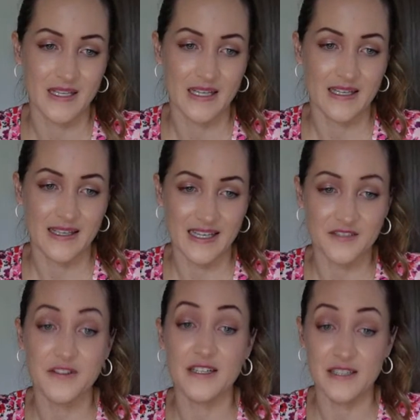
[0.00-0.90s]
Yes,
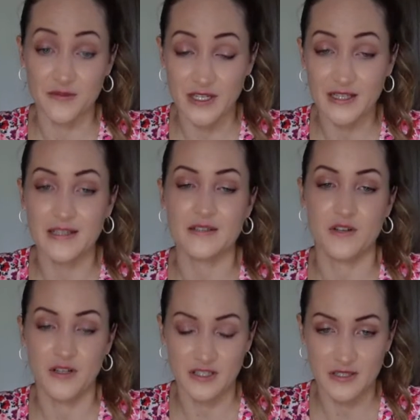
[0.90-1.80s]
fears are real.
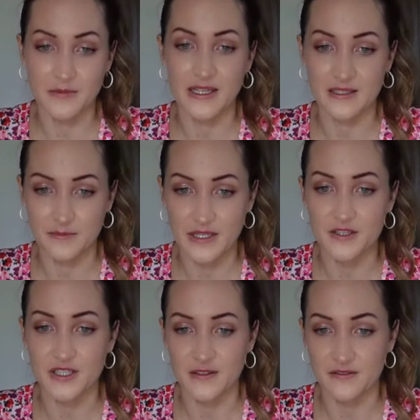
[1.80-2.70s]
Acknowledging makes better
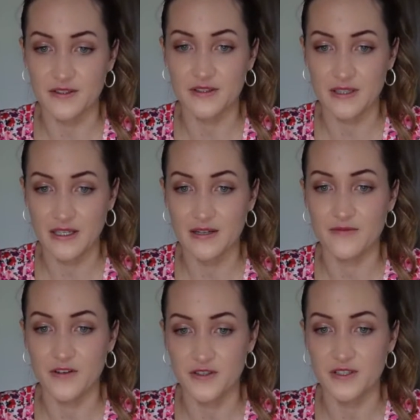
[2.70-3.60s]
shifts
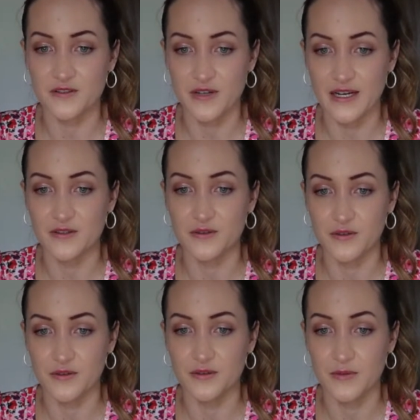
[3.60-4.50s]
versus try
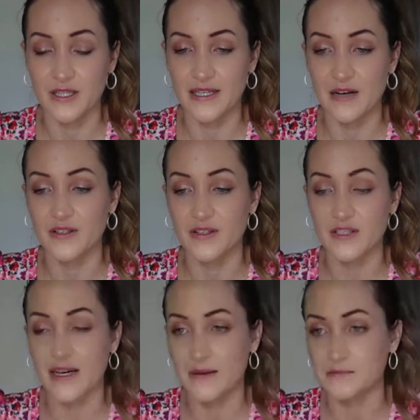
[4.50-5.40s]
to will it out. Yeah,
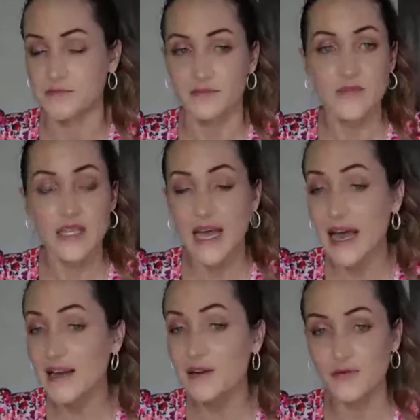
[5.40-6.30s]

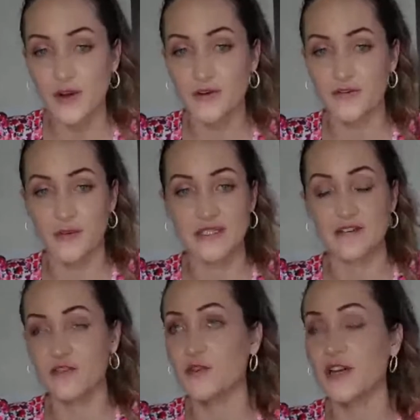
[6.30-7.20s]
I learned for
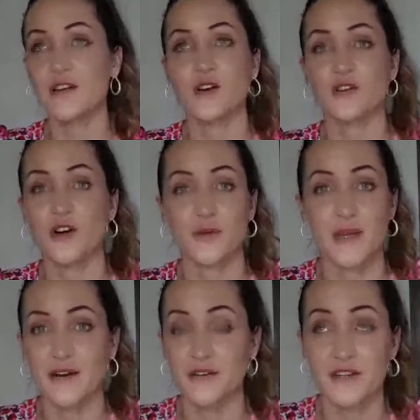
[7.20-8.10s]
myself, you cannot talk me
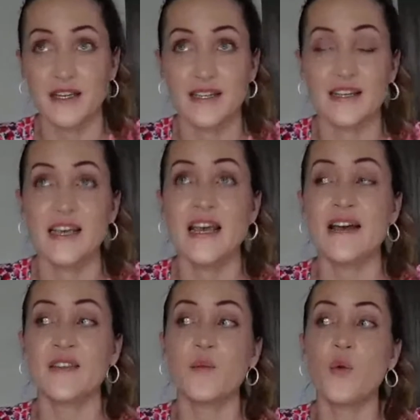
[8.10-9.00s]
out of that. And
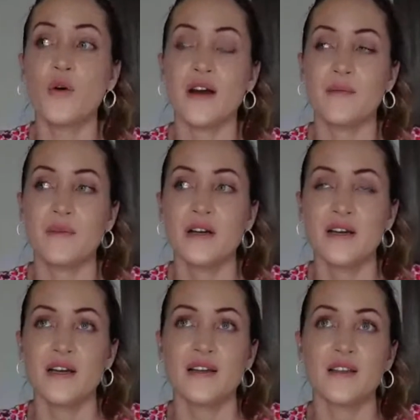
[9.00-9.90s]
the more
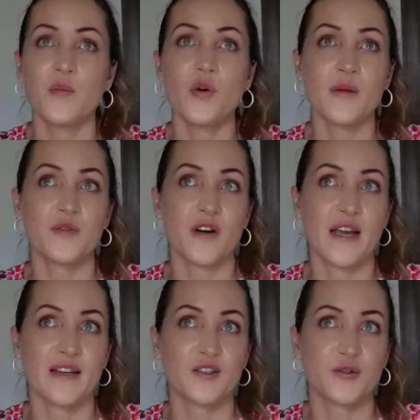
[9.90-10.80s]
I'm
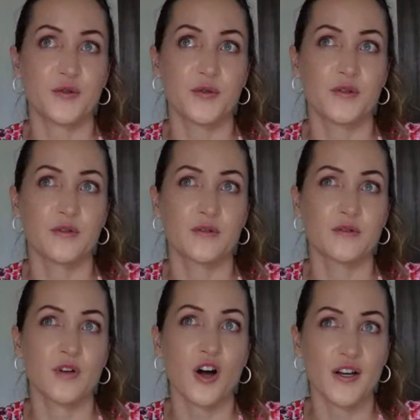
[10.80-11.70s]
trying to
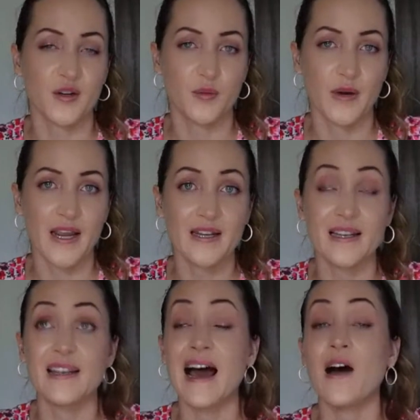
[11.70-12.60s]
talk it away,
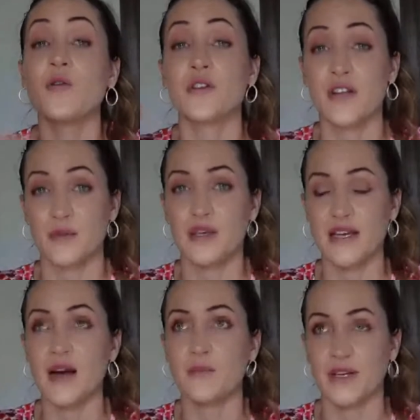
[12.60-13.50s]
the louder they
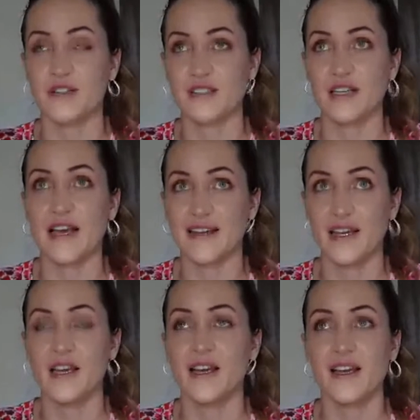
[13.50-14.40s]
become, because they're like,
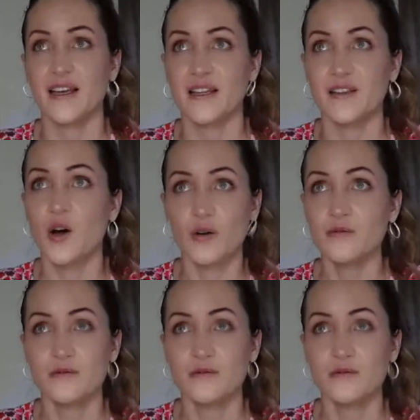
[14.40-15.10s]
no.